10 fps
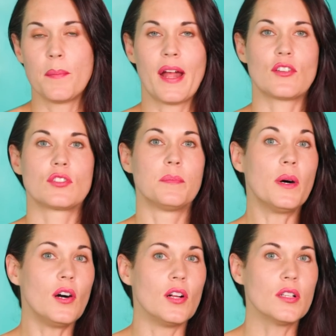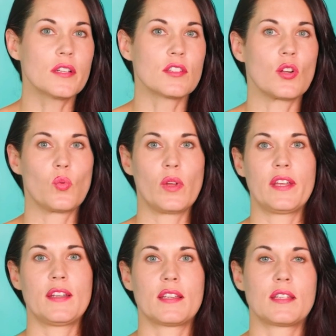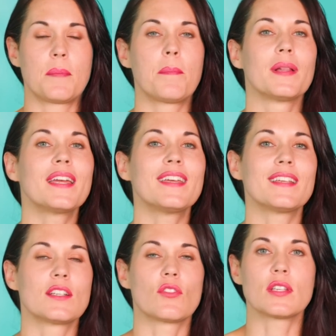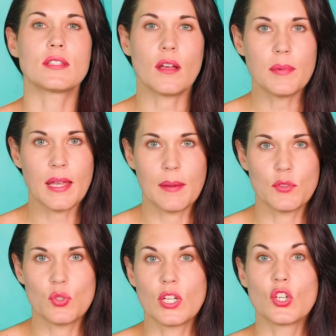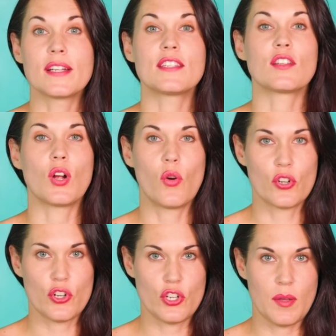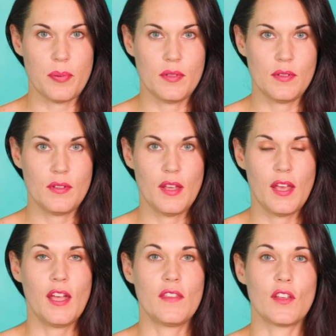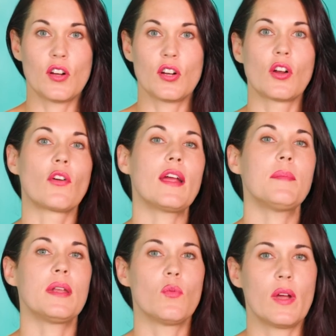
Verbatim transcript: a match to Baal is their willingness to play a zero sum game to increase their ownership. And there are a great many